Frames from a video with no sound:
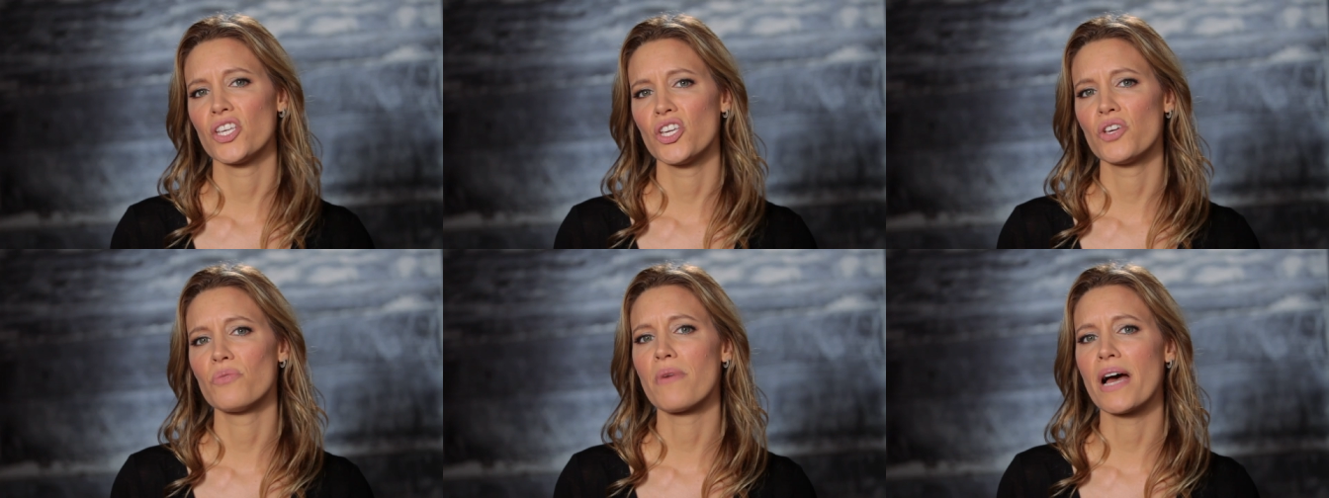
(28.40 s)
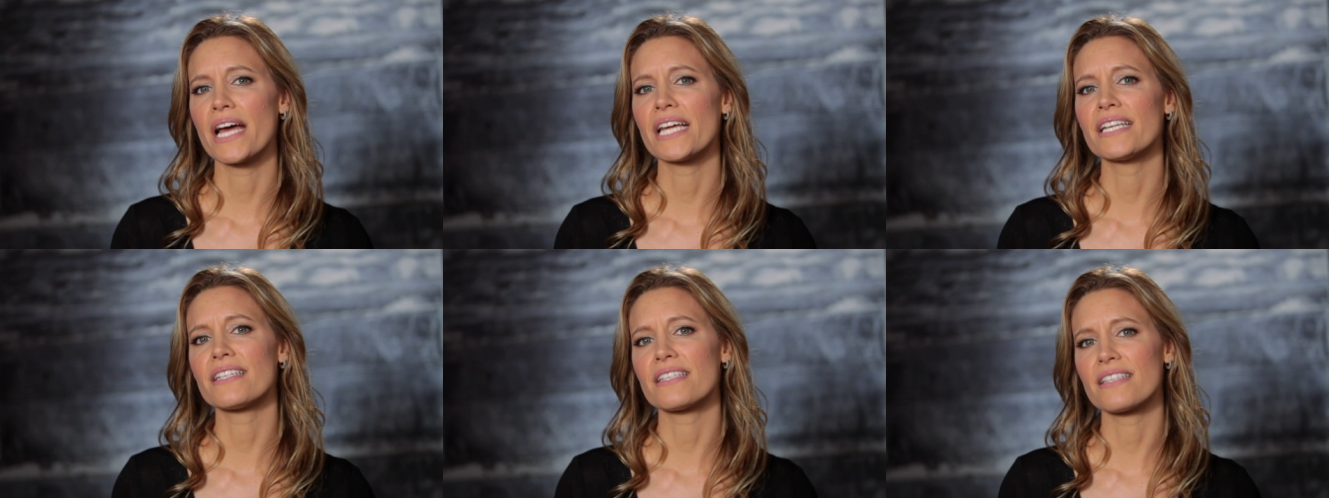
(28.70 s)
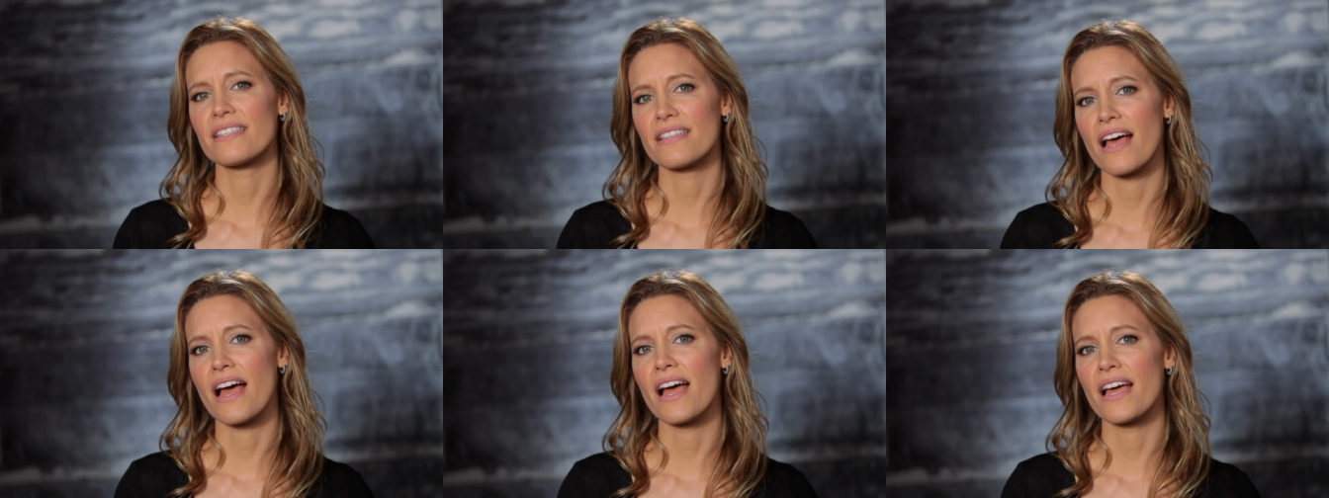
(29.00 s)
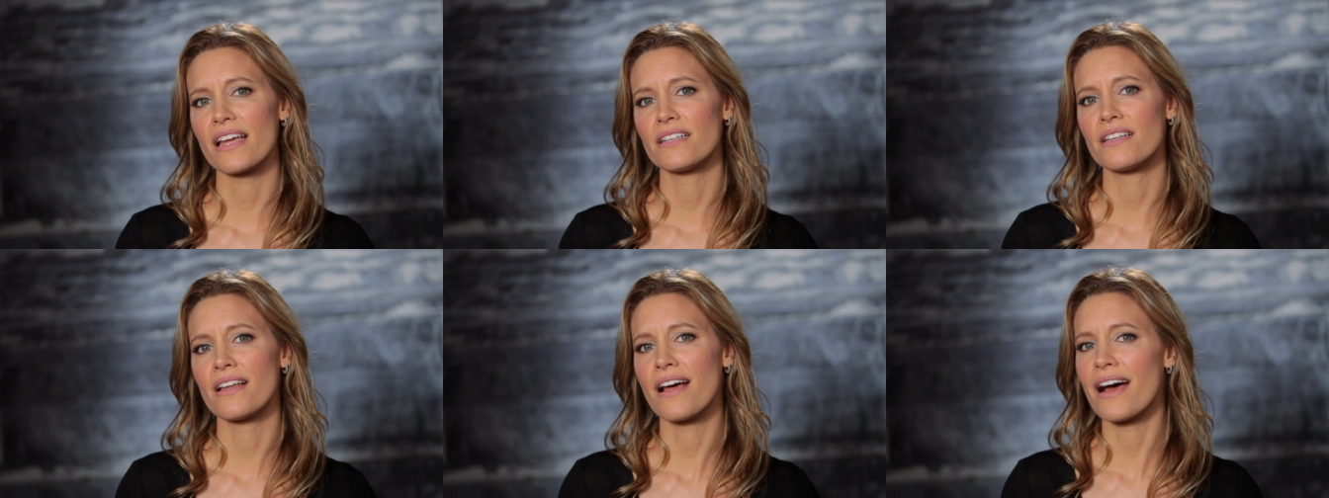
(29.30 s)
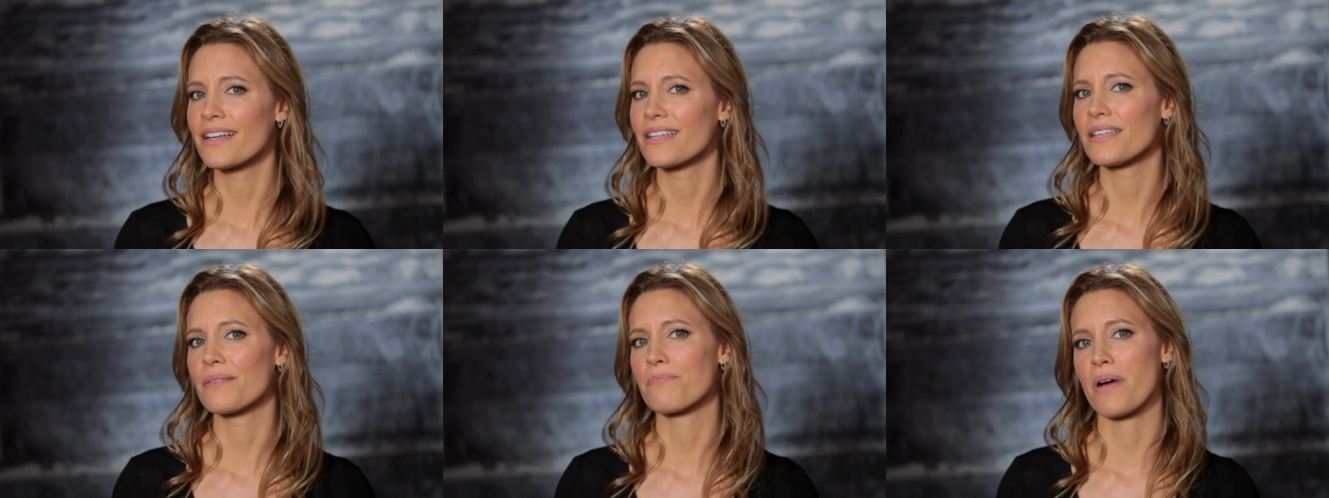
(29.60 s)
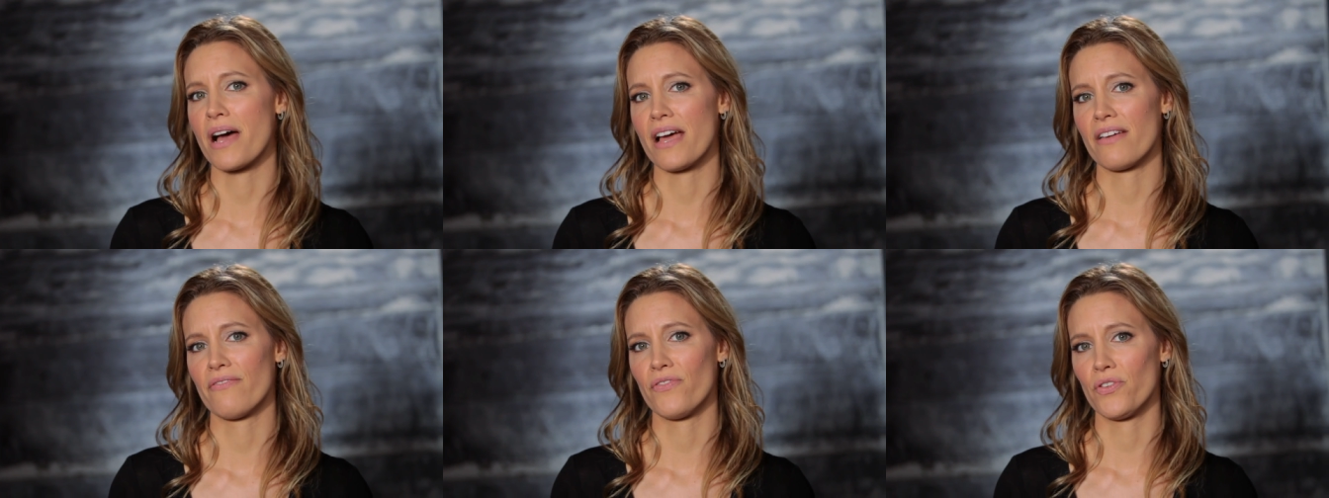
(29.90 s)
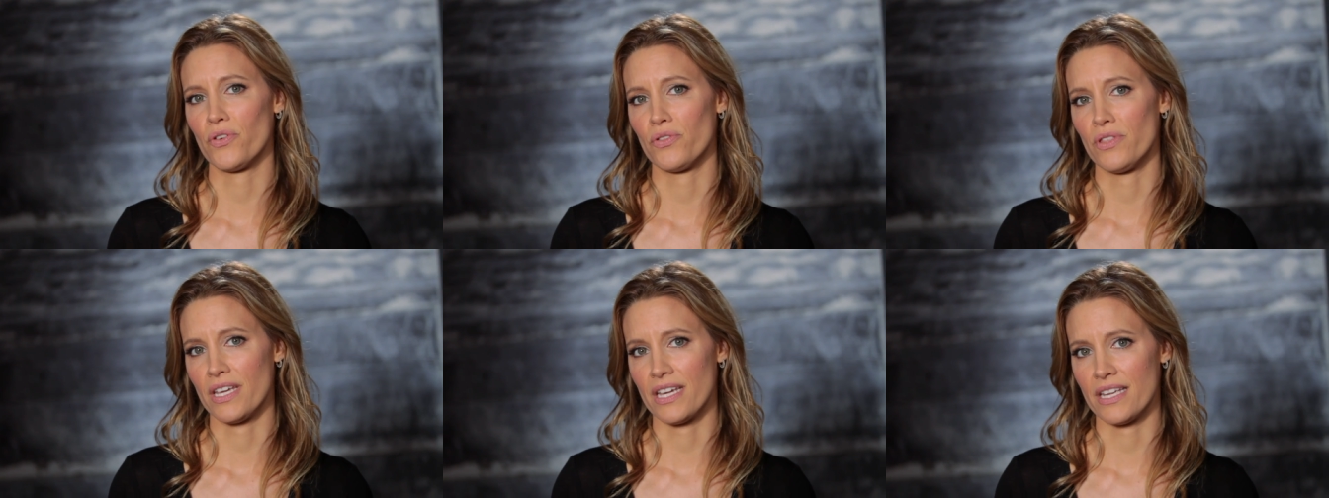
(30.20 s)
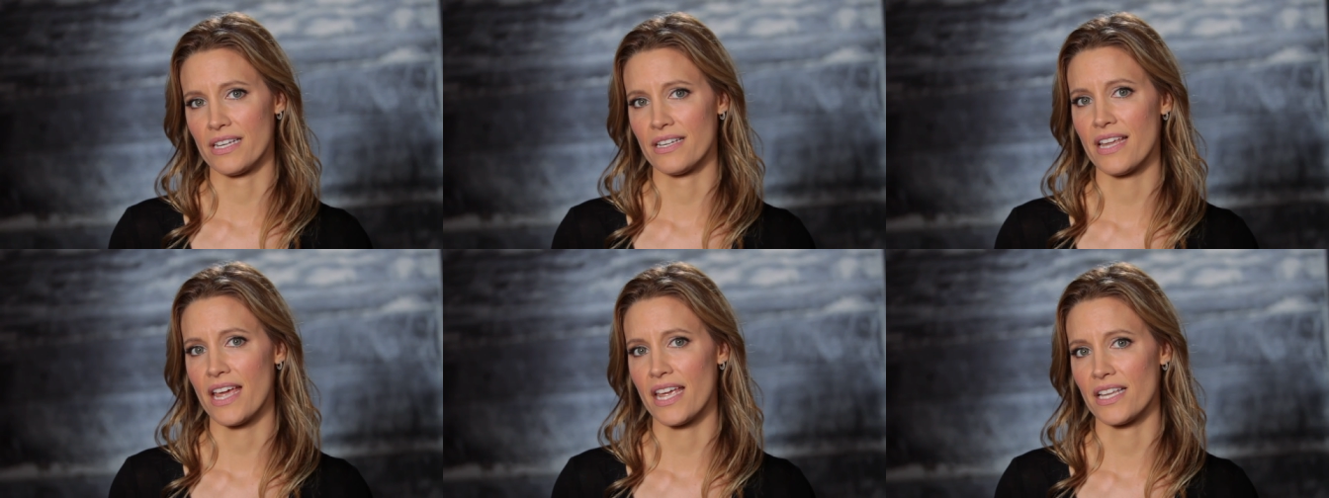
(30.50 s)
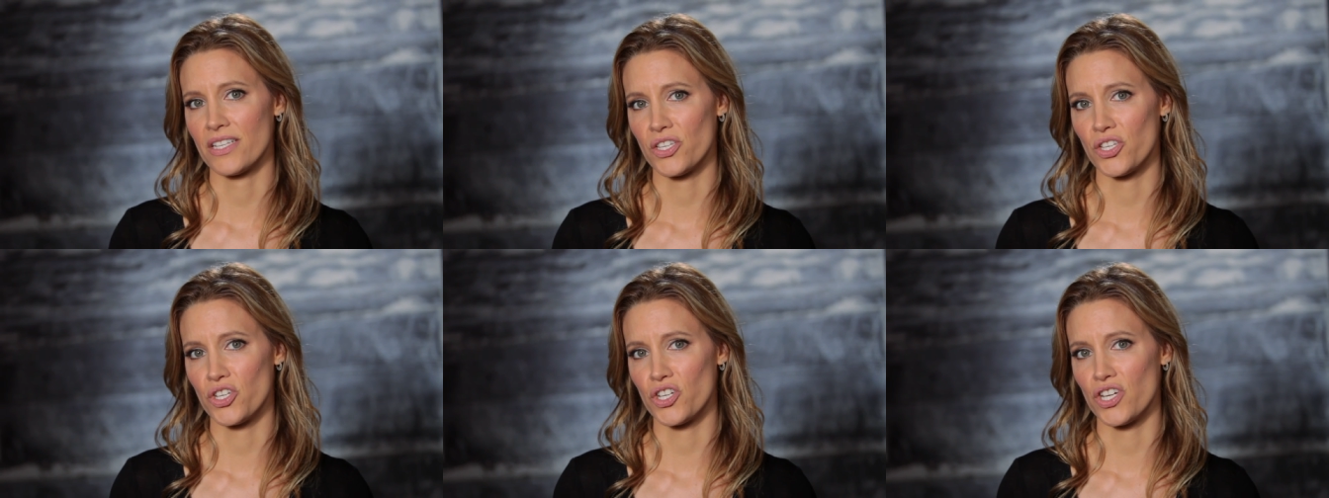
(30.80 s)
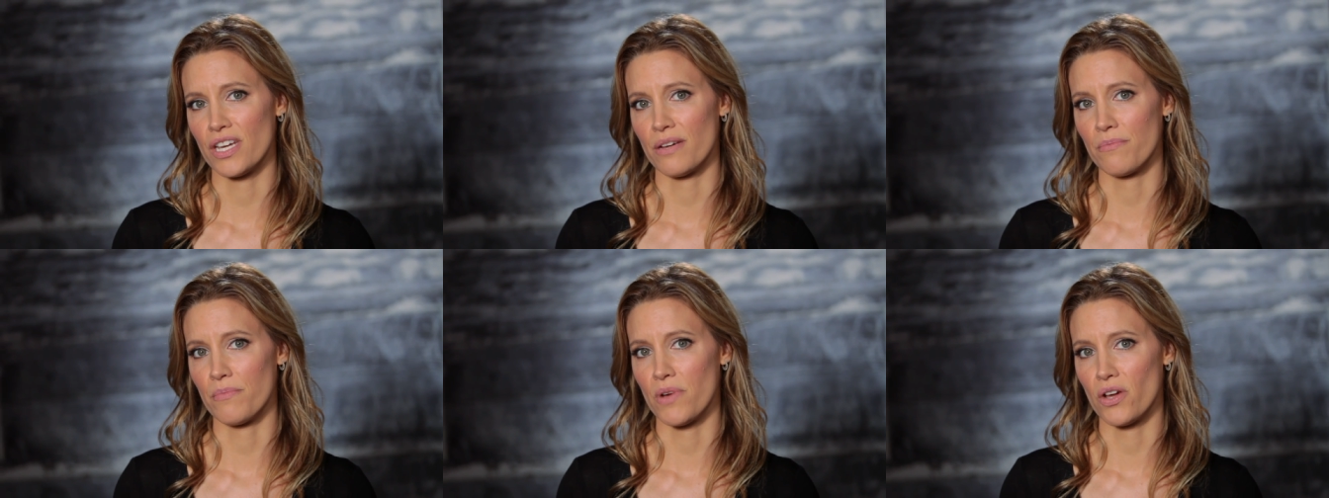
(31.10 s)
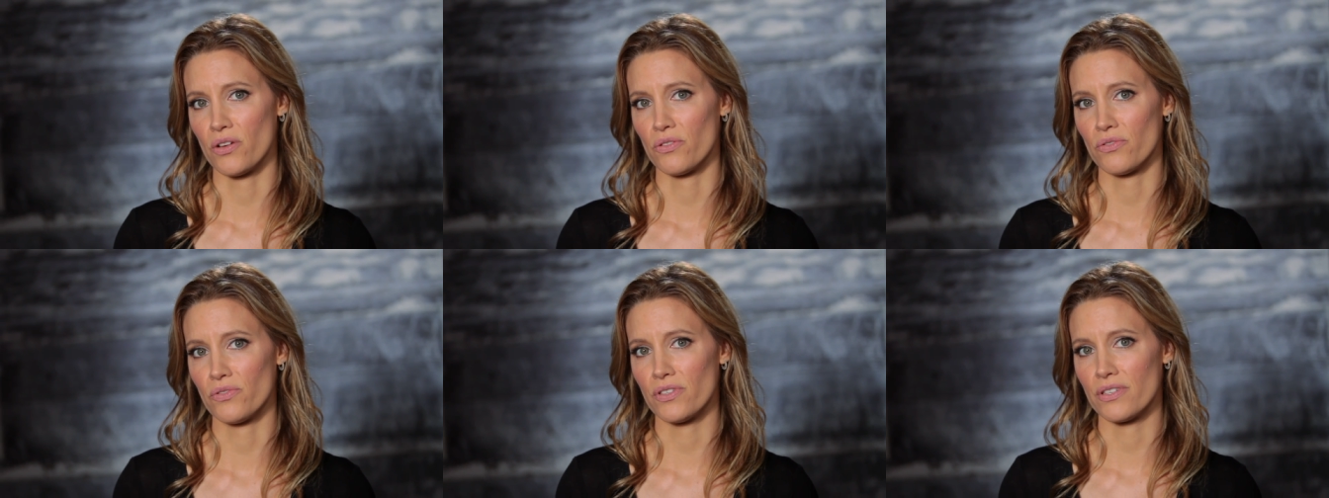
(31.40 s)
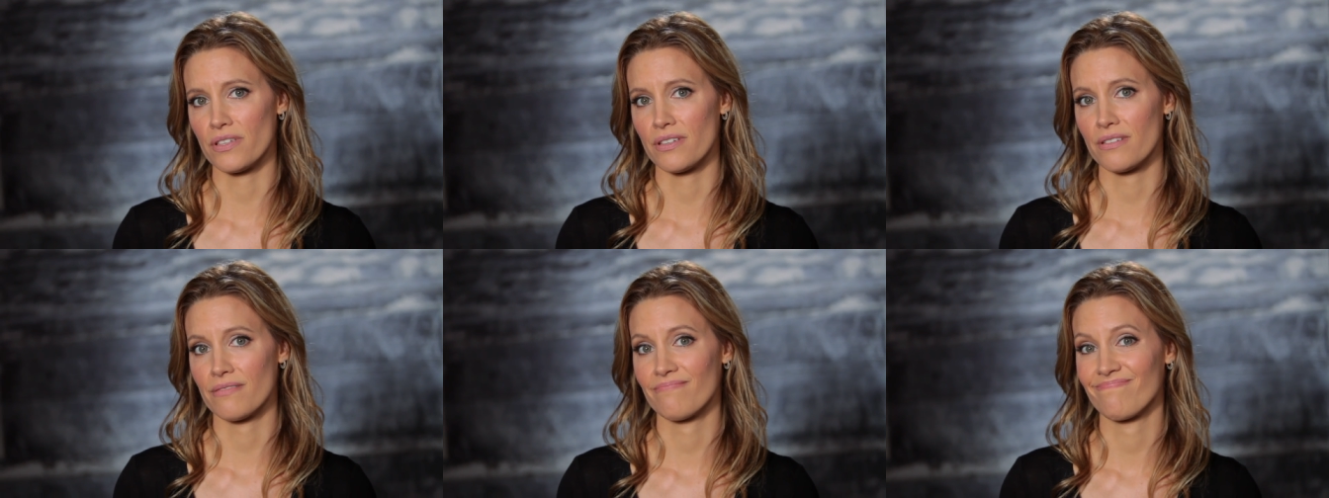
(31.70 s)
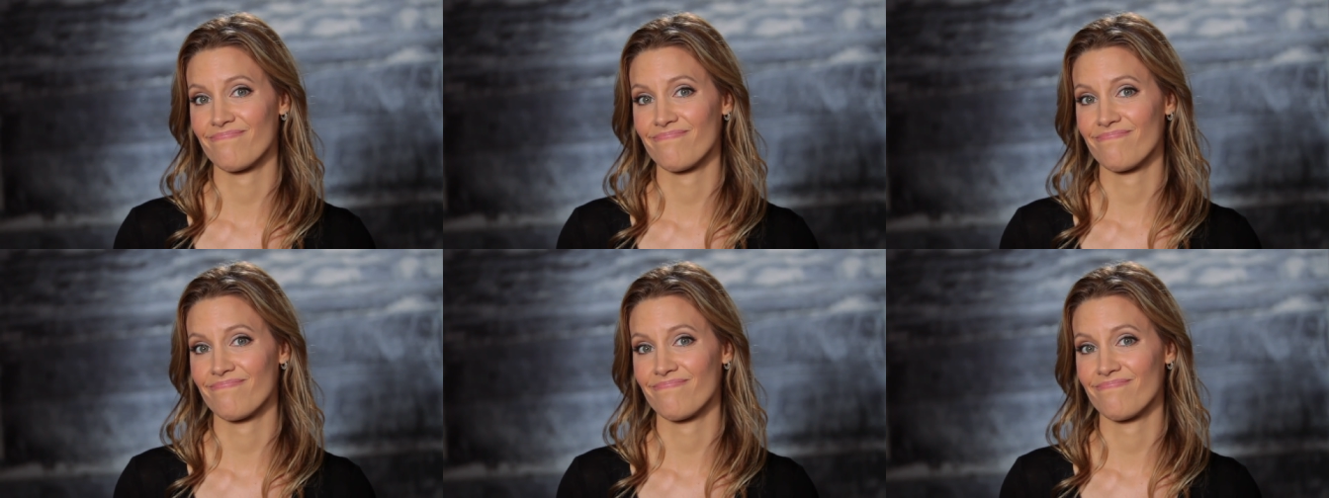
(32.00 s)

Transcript: You might decide not to buy food that contains GMOs.